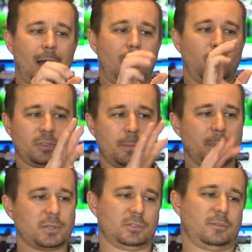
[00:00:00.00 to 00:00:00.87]
with the
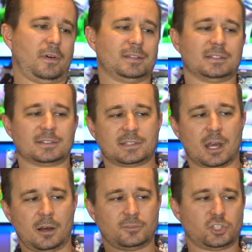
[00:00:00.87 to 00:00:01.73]
muzzle device
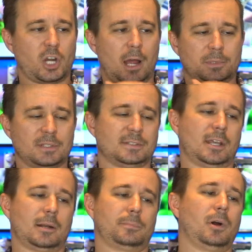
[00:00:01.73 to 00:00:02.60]
itself chopped and
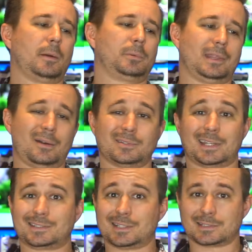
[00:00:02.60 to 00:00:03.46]
set up properly, that was
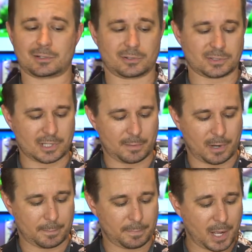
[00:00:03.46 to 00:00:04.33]
like 600 and some
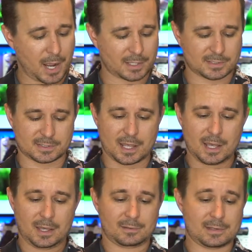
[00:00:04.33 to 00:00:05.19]
odd bucks.
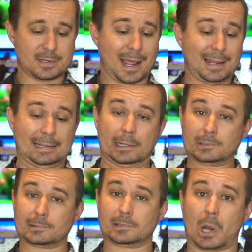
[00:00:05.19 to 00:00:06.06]

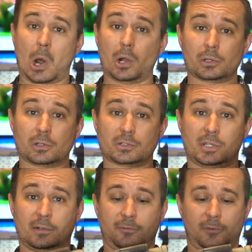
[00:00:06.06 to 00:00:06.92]
$900
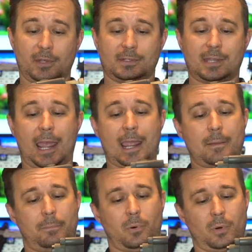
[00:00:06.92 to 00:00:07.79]
for this
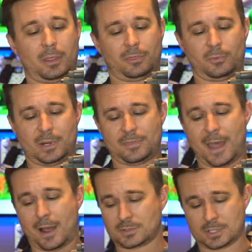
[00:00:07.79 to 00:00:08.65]
Aimpoint
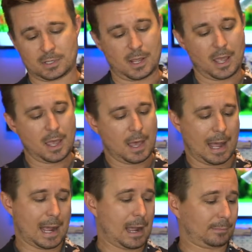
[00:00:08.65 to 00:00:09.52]
3000.
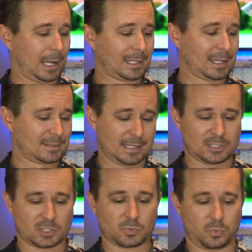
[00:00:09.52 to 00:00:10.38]
I guess that's
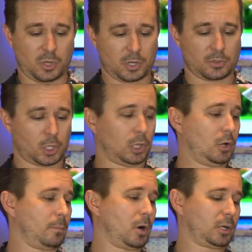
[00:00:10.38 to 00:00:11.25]
just the
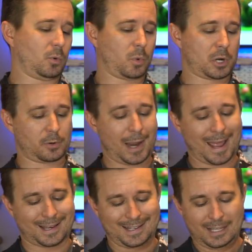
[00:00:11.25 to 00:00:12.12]
clone market where you're
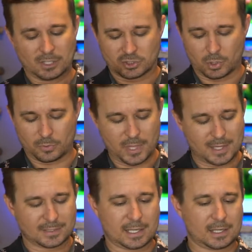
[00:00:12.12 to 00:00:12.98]
at. So
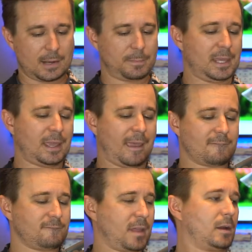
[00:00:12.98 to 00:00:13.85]
this ended up being a
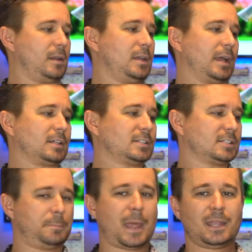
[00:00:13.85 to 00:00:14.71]
very
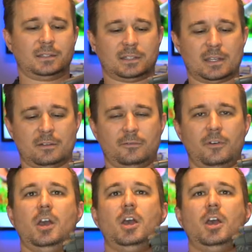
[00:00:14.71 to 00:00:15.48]
expensive